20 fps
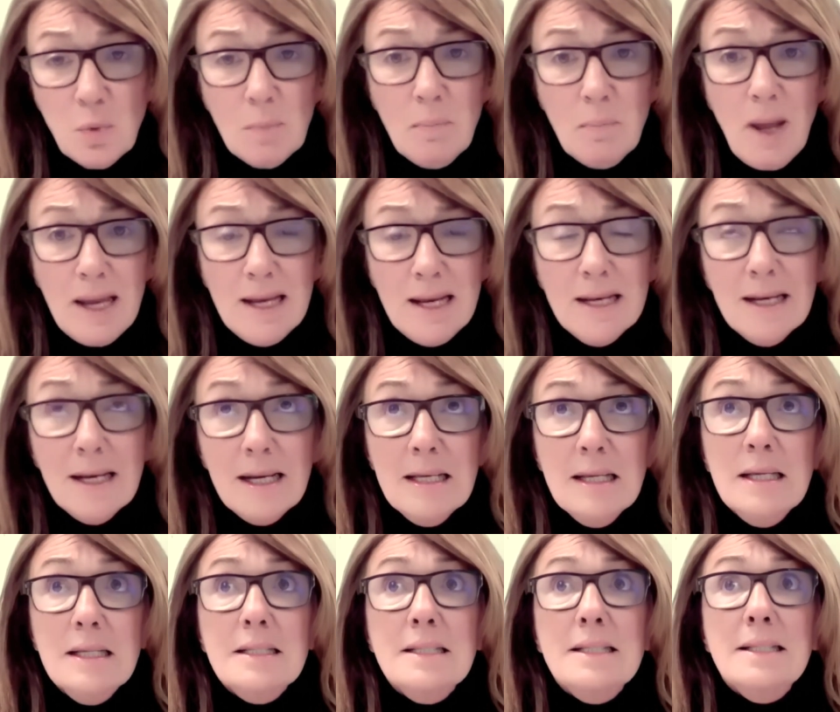We're
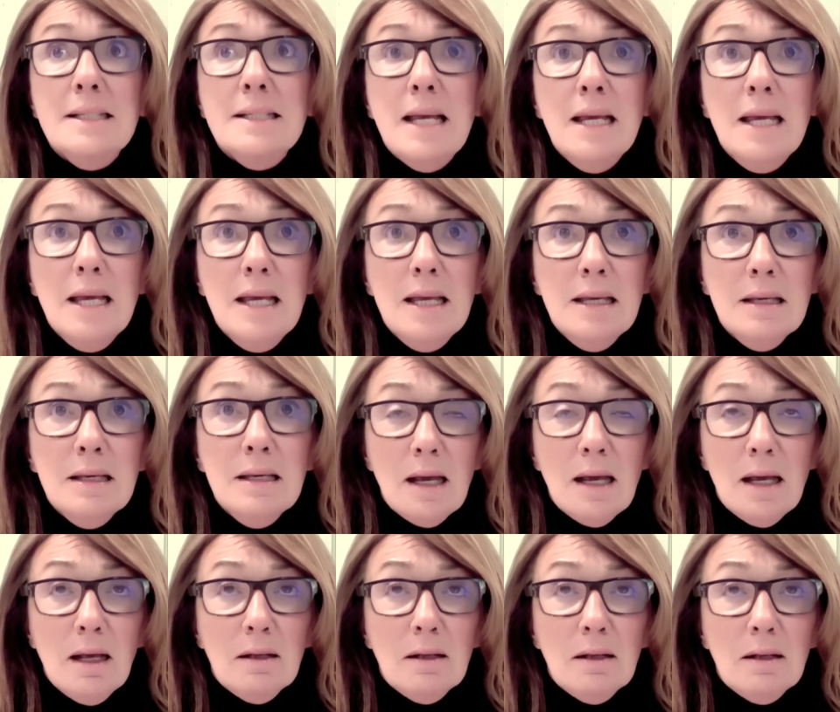mainly seeing
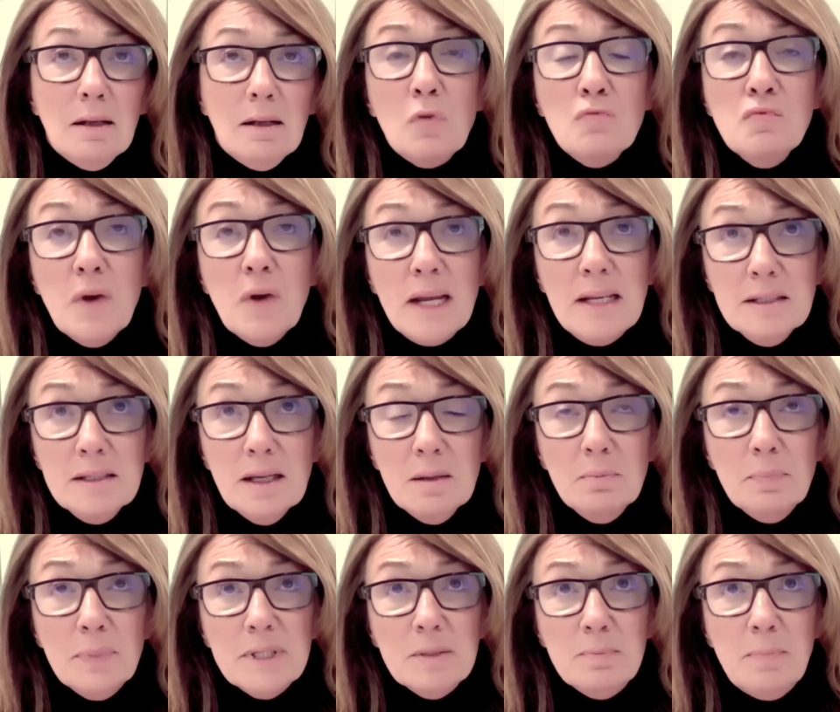from a
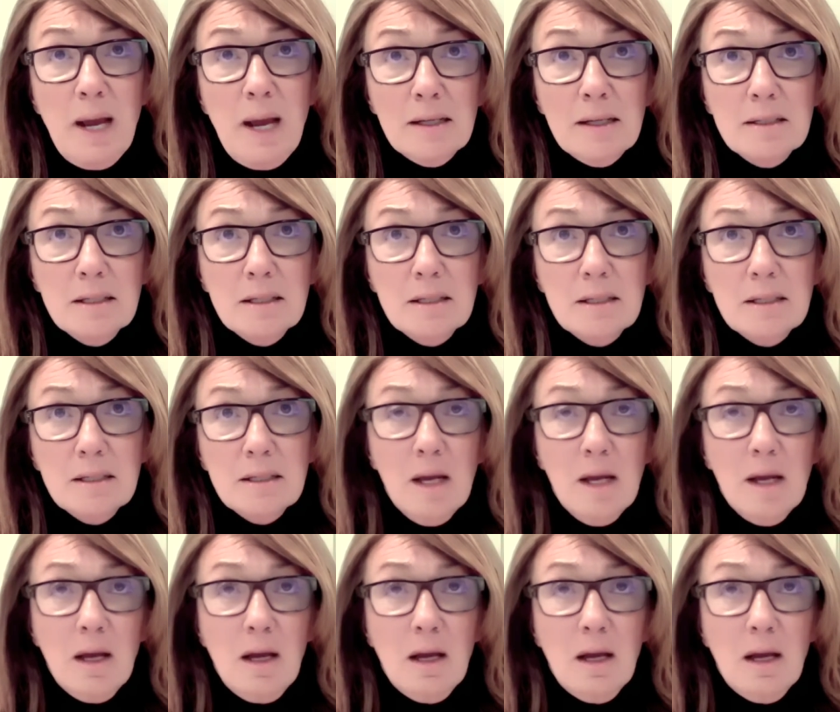rating perspective,
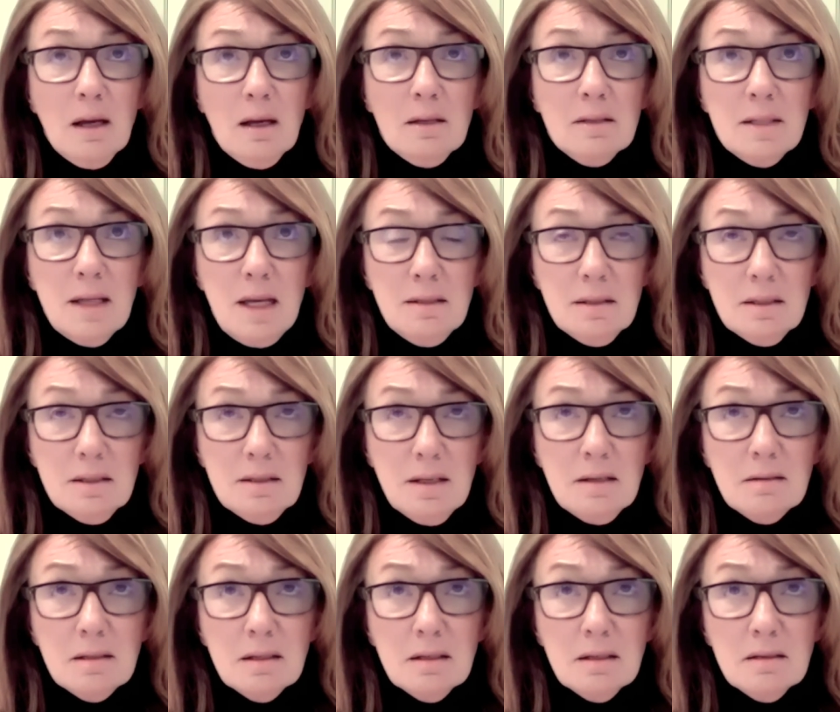data
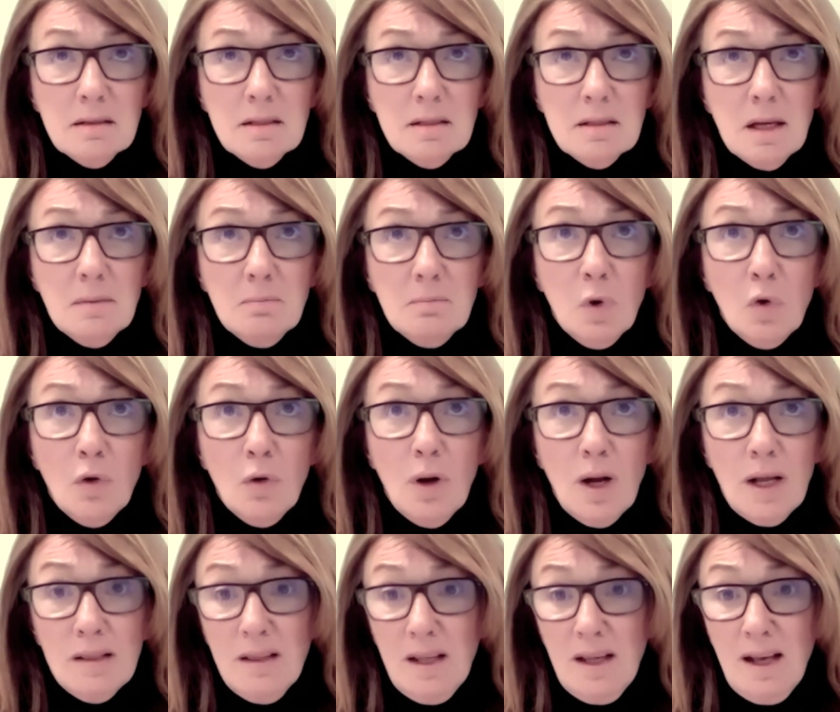centers are
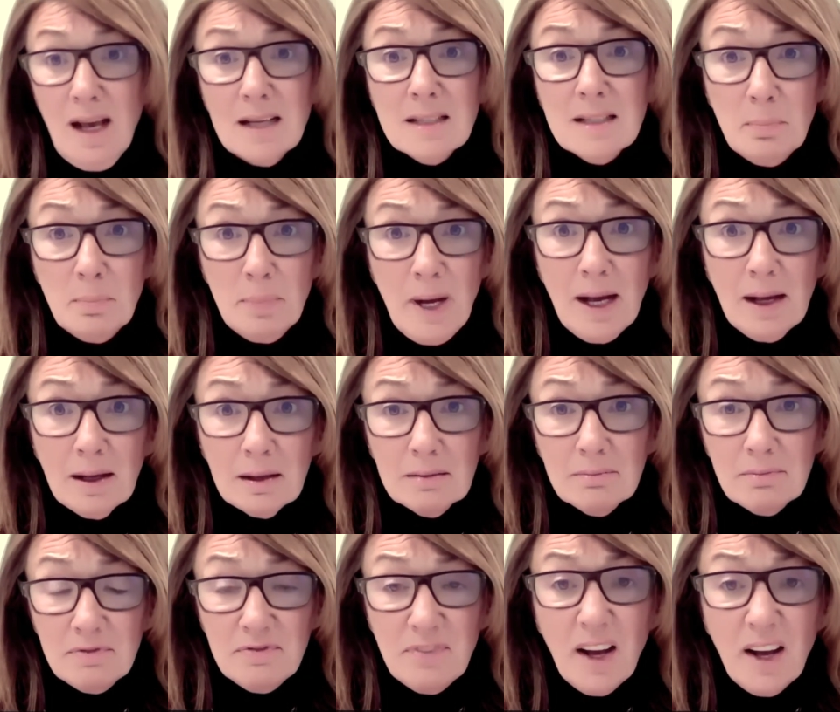more in the asset-backed
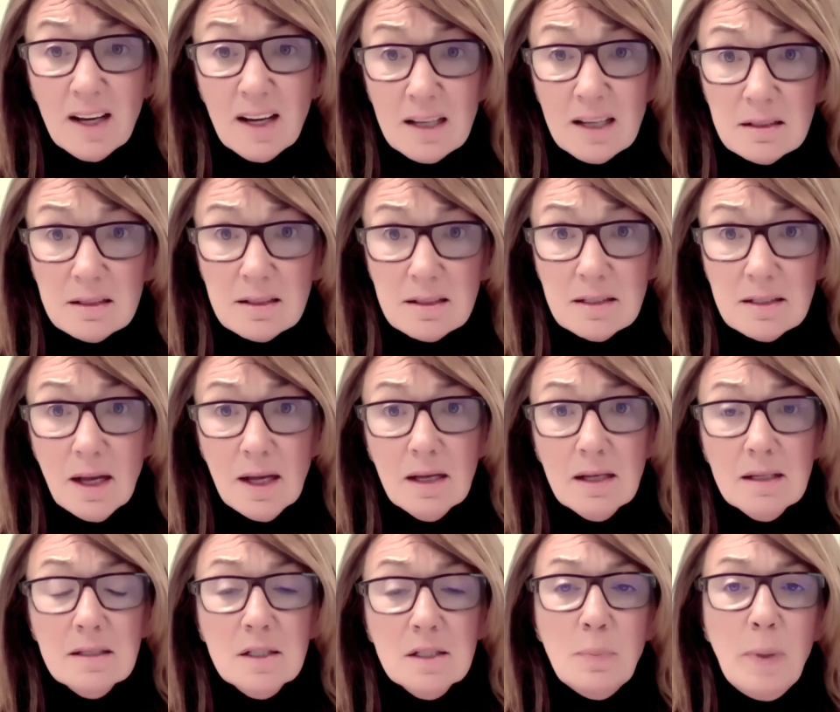finance
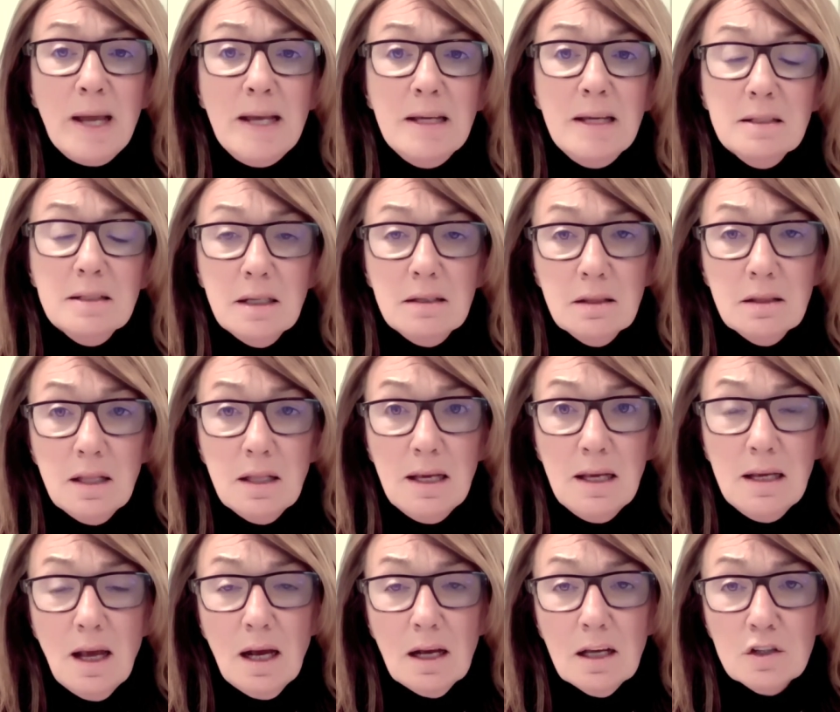space, in
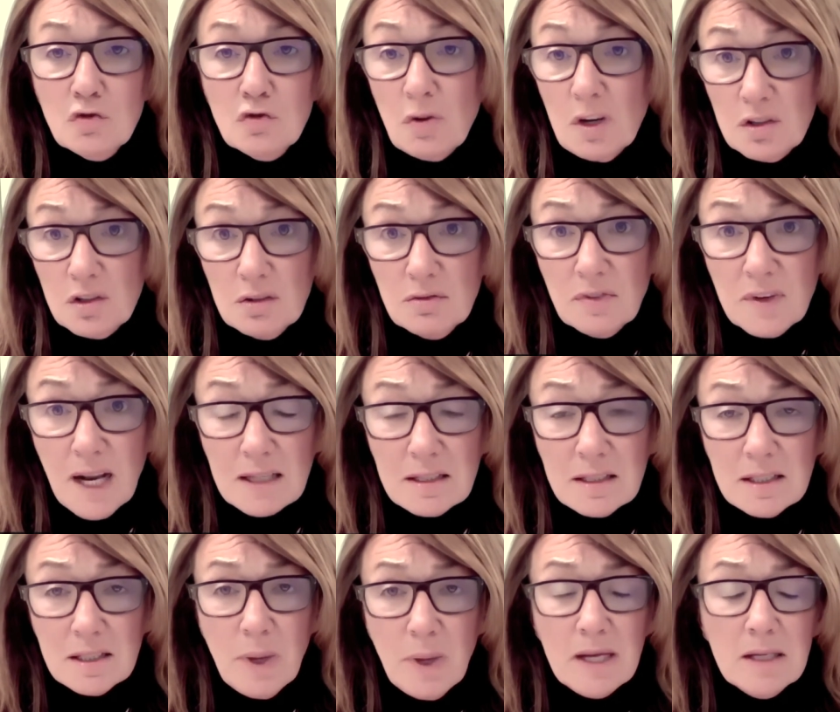the structured
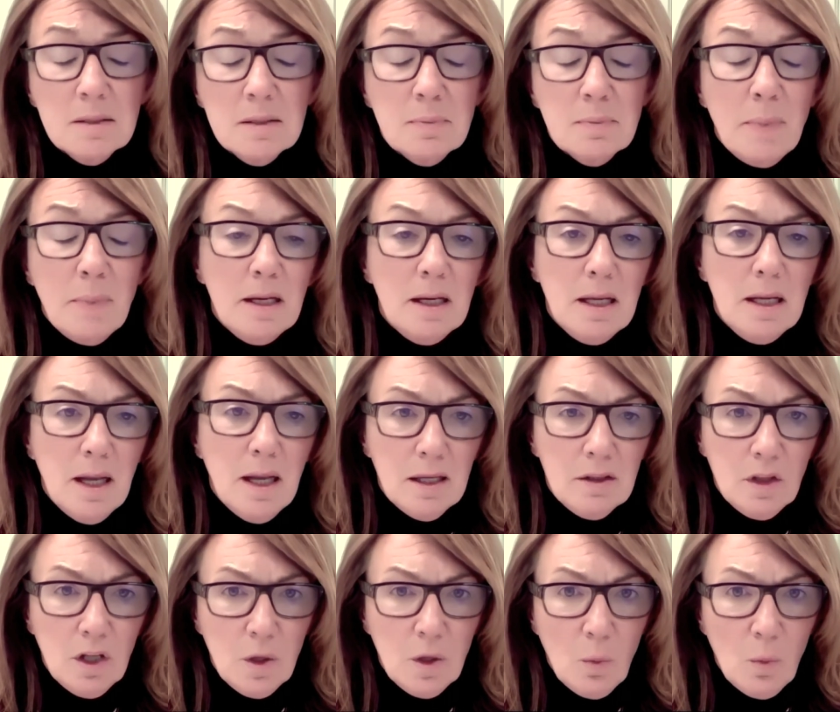finance space, mainly
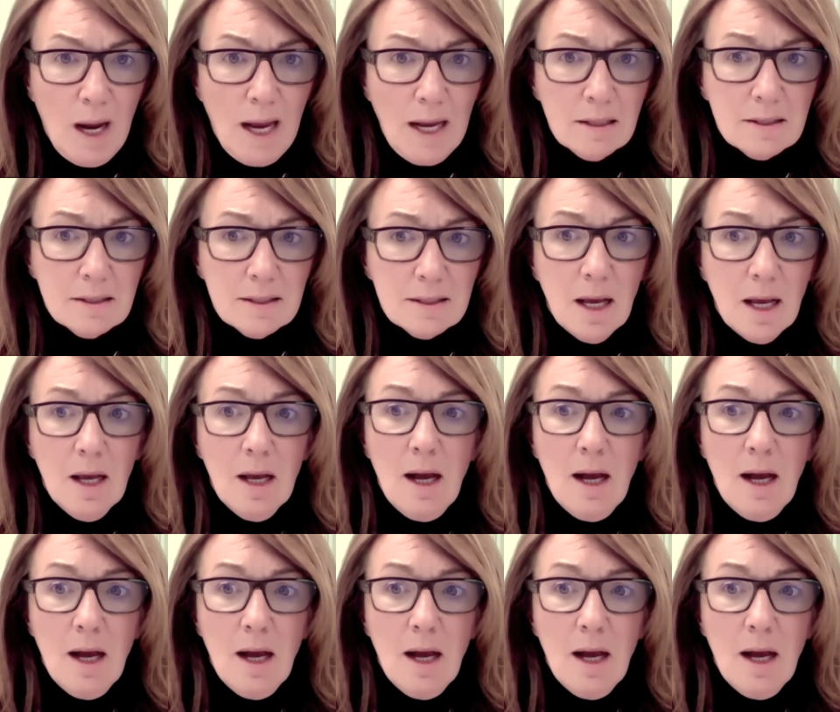in the US.